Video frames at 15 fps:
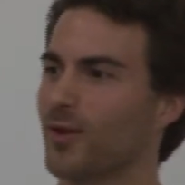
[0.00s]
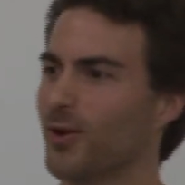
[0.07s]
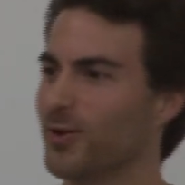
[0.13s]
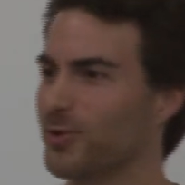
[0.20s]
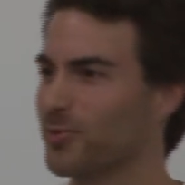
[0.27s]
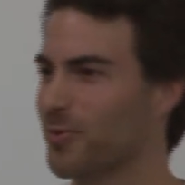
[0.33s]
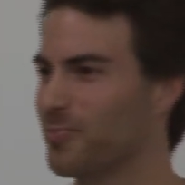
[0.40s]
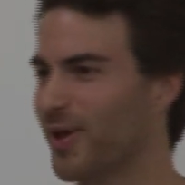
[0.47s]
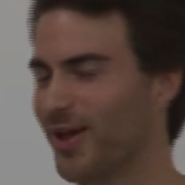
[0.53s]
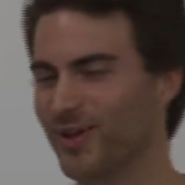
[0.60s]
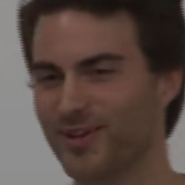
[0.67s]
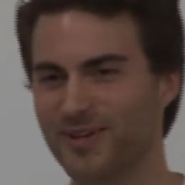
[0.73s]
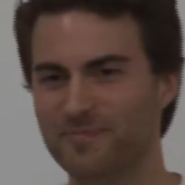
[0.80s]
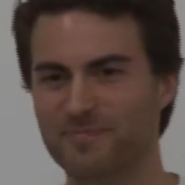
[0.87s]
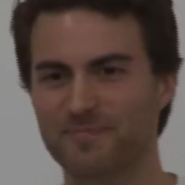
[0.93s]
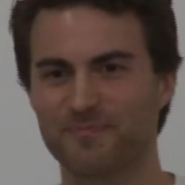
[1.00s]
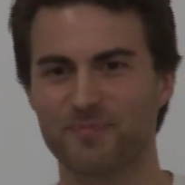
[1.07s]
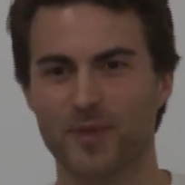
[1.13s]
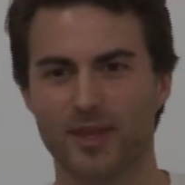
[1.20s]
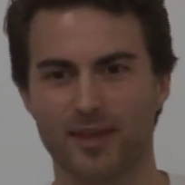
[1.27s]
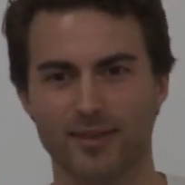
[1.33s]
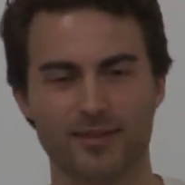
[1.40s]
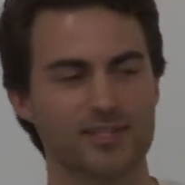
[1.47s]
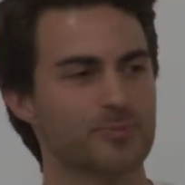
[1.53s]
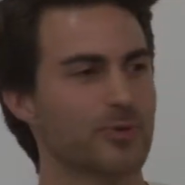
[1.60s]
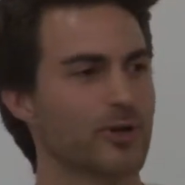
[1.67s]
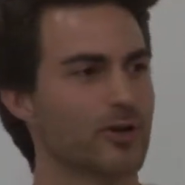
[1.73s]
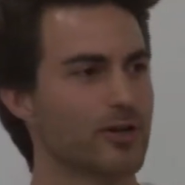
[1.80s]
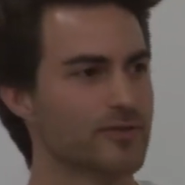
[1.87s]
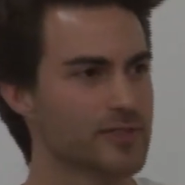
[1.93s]
on the rebellion, in the
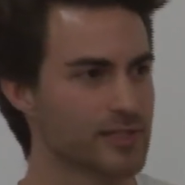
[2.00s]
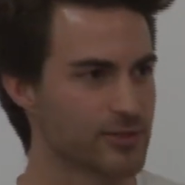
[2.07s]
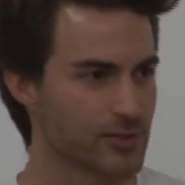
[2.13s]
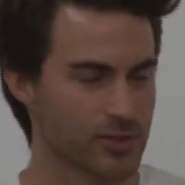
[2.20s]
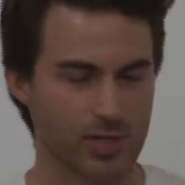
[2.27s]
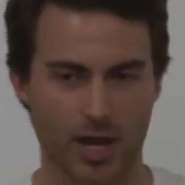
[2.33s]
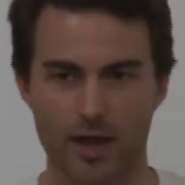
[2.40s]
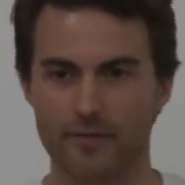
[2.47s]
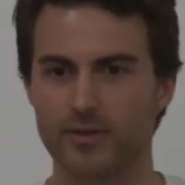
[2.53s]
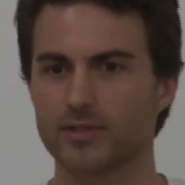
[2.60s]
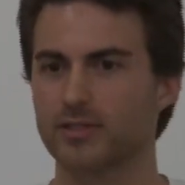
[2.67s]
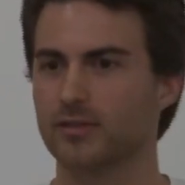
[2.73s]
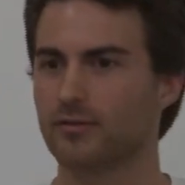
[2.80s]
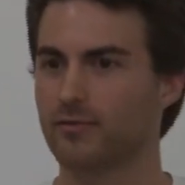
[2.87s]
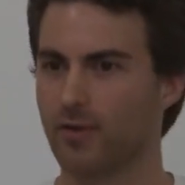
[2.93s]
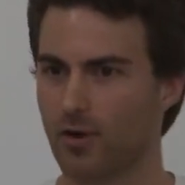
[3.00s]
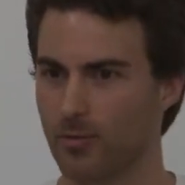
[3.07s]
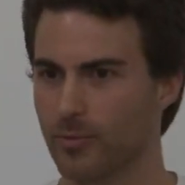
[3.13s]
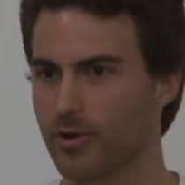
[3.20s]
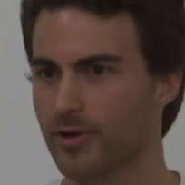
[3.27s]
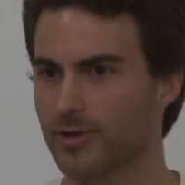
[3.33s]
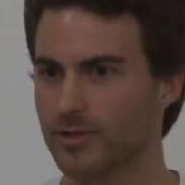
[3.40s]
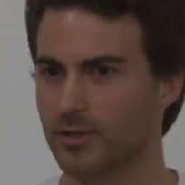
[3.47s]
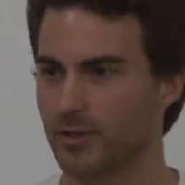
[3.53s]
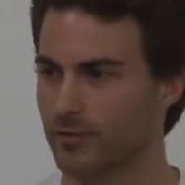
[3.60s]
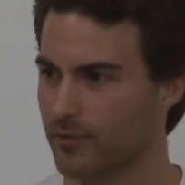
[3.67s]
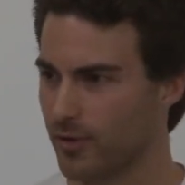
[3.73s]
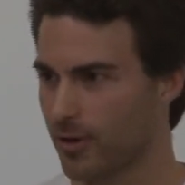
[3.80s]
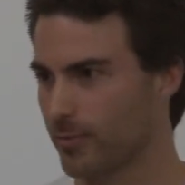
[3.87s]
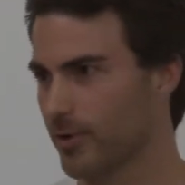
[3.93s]
spirit of Cesar Chavez and the farm workers and their
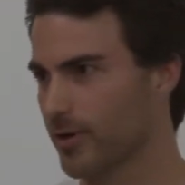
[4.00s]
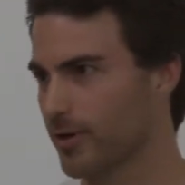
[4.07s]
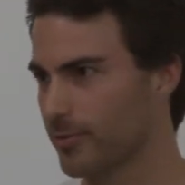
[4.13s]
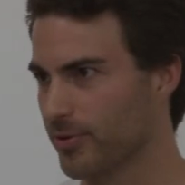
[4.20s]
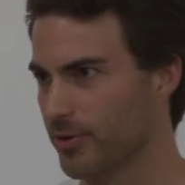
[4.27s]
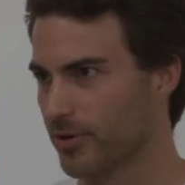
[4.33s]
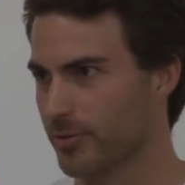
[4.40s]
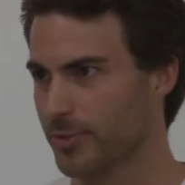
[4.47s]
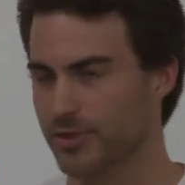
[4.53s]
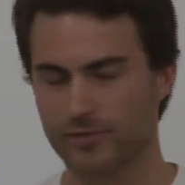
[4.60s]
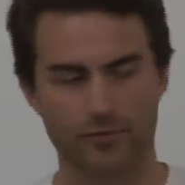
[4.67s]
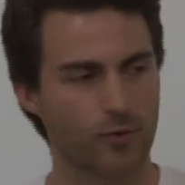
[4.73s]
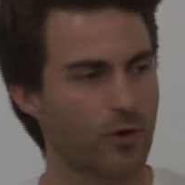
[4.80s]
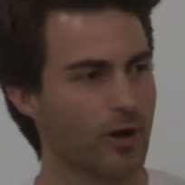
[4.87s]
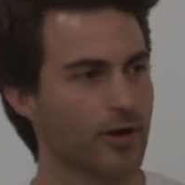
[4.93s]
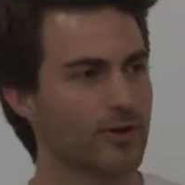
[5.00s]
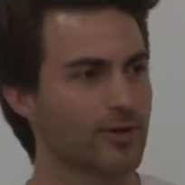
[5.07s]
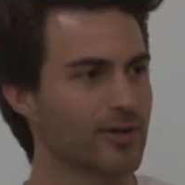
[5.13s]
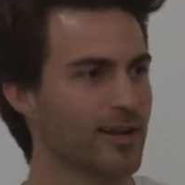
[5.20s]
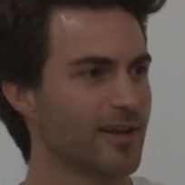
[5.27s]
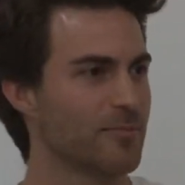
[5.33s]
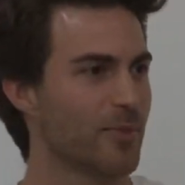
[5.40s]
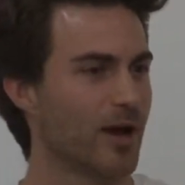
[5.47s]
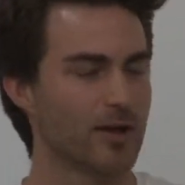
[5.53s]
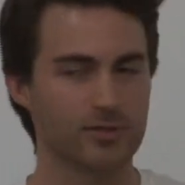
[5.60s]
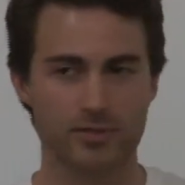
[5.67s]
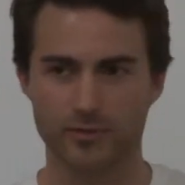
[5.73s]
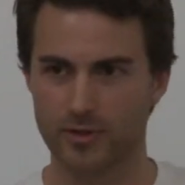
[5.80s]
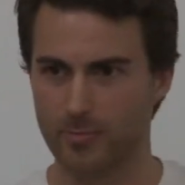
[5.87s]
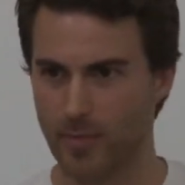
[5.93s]
farm worker pilgrimage, 480 miles
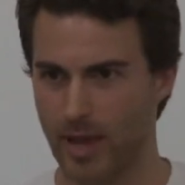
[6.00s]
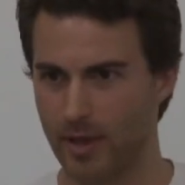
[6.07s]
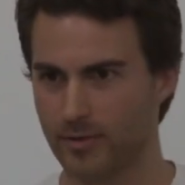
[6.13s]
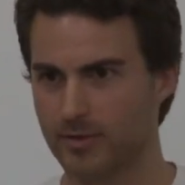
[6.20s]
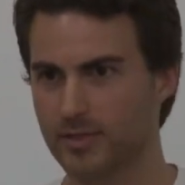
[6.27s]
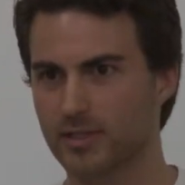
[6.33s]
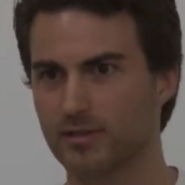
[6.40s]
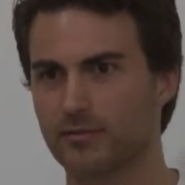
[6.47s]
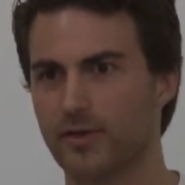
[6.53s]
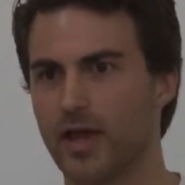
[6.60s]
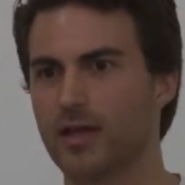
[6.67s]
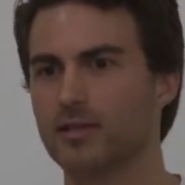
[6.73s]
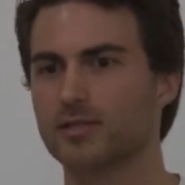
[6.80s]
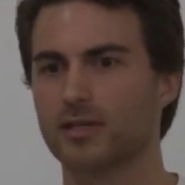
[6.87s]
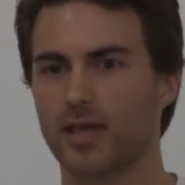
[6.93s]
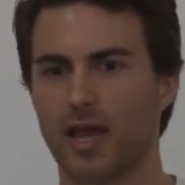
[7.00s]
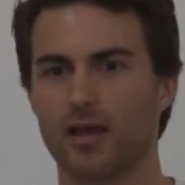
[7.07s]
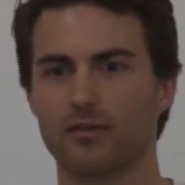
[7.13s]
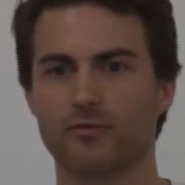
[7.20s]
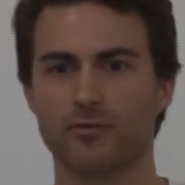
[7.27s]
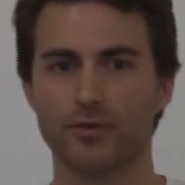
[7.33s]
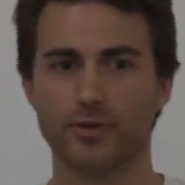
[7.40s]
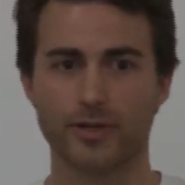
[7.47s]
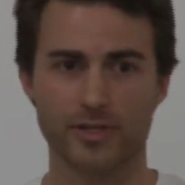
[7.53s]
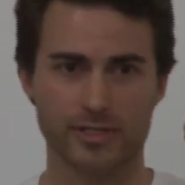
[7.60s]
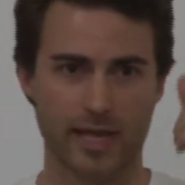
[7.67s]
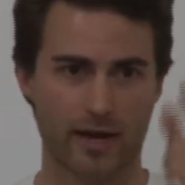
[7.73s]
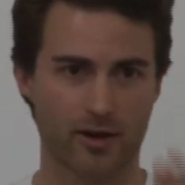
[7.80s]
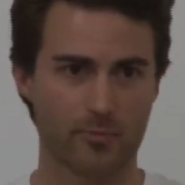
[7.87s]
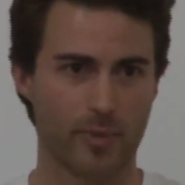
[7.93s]
over the mountains and the valleys of California to
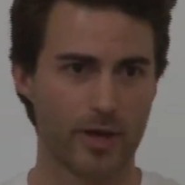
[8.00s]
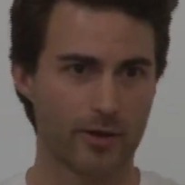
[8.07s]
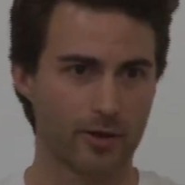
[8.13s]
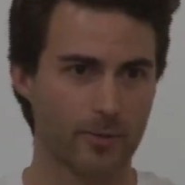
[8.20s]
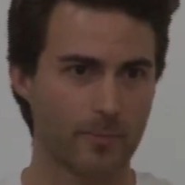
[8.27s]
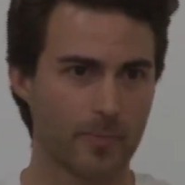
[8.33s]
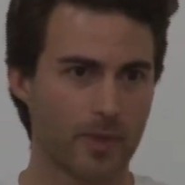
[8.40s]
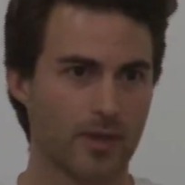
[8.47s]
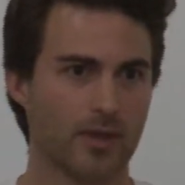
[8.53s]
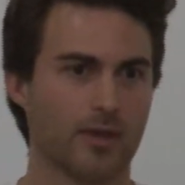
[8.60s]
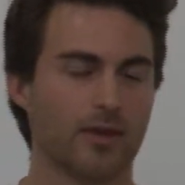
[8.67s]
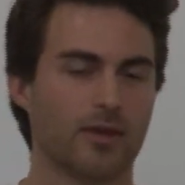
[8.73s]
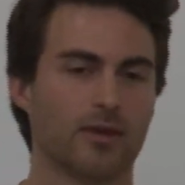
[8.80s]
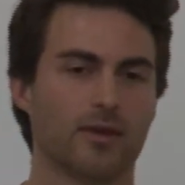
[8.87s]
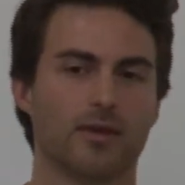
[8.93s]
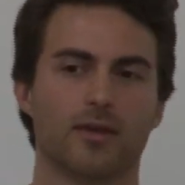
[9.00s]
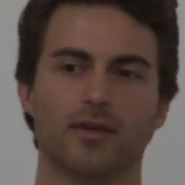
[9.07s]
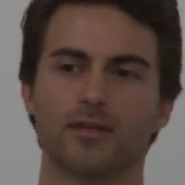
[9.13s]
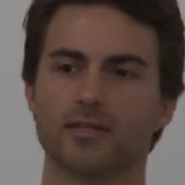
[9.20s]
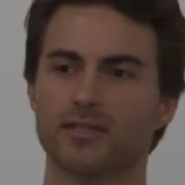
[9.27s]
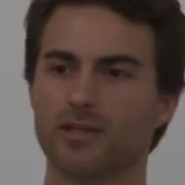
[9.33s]
Sacramento, to